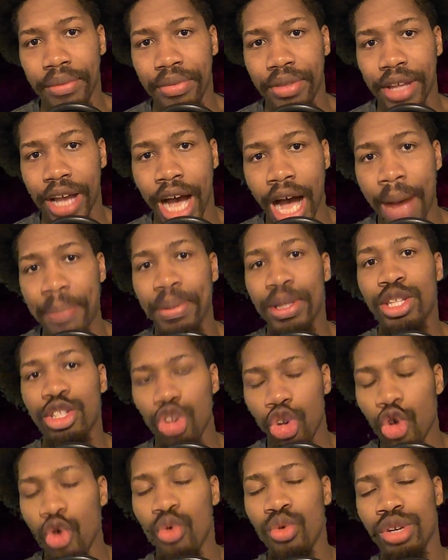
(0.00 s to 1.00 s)

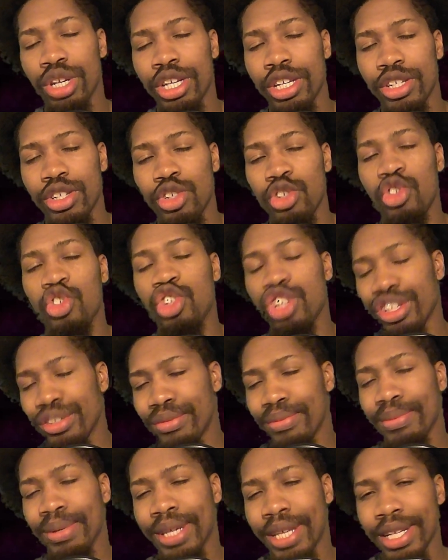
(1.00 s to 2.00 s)
opportunities
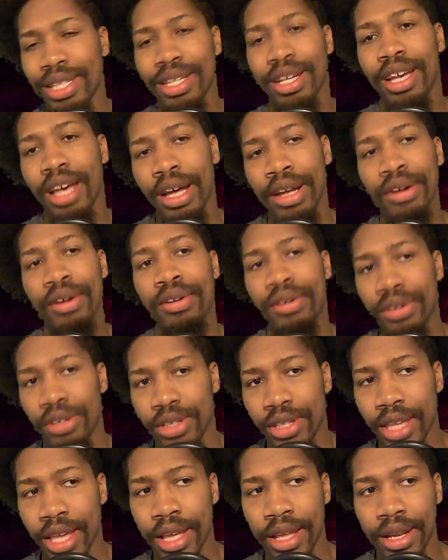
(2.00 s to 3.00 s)
just because of the color of their
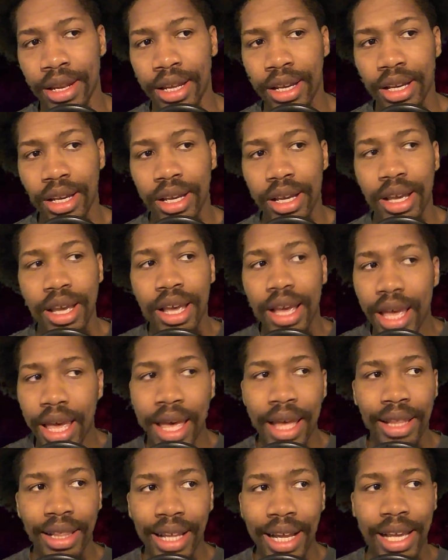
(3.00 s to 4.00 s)
skin.
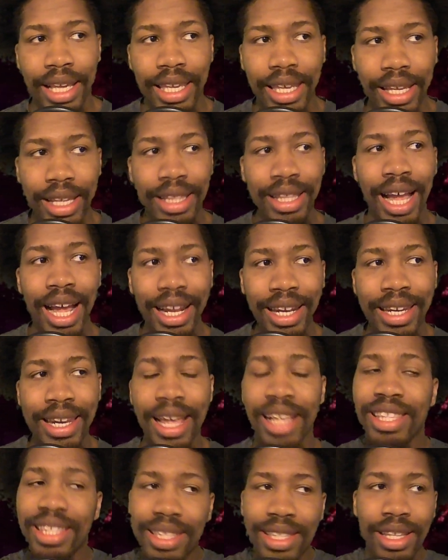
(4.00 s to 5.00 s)
And not
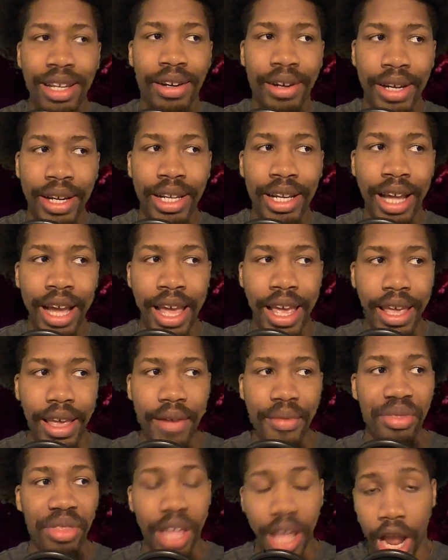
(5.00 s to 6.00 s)
necessarily
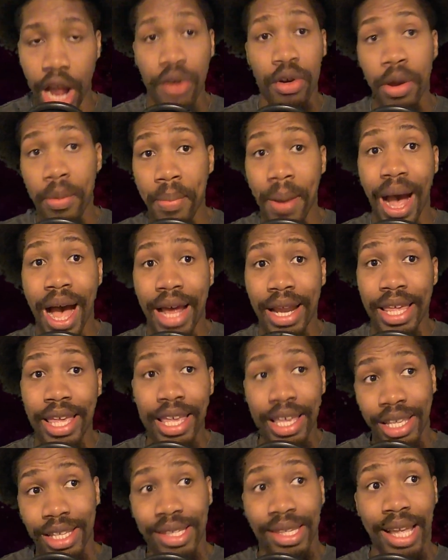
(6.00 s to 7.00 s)

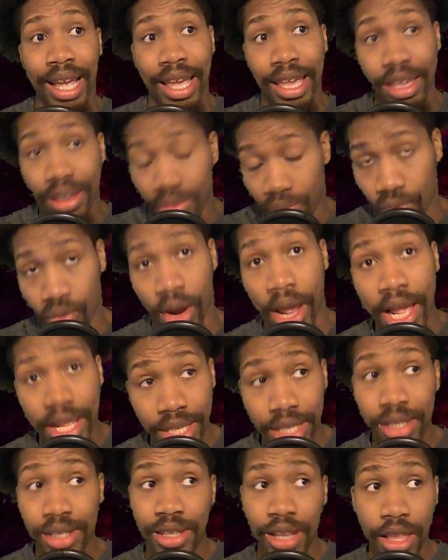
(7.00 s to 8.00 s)
everybody is
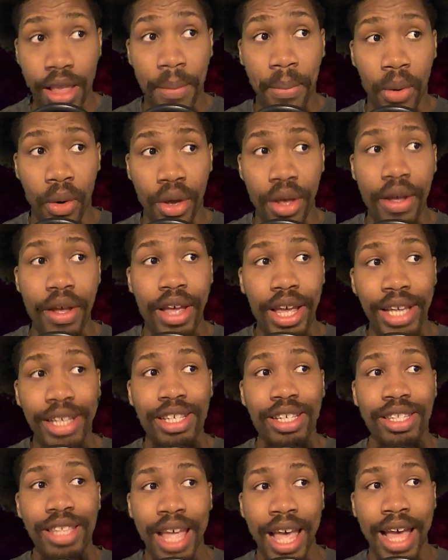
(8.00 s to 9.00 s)
racist at that point. It's
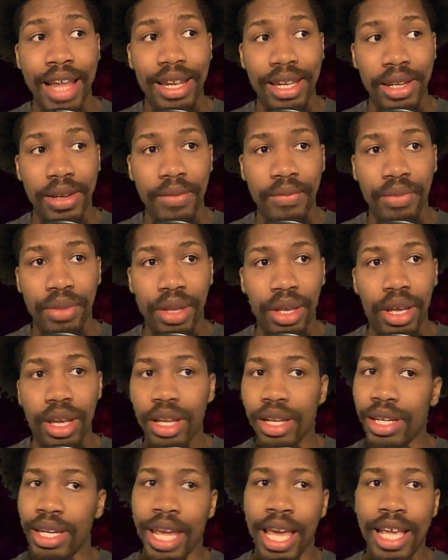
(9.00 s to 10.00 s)
just that
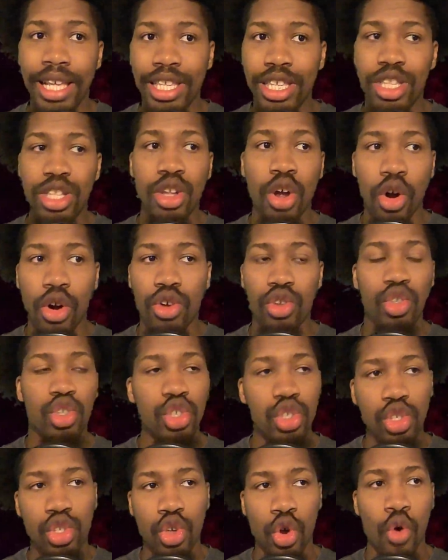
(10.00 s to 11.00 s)
they start
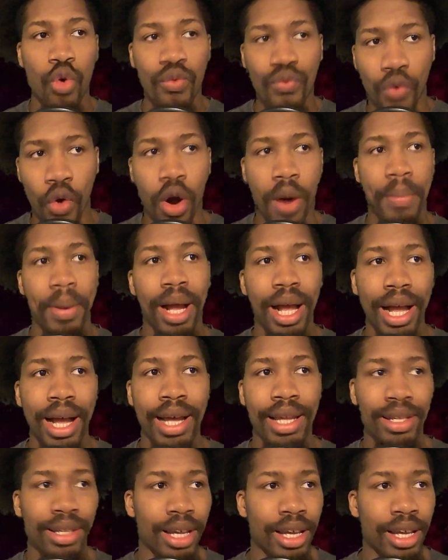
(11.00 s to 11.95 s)
so far behind.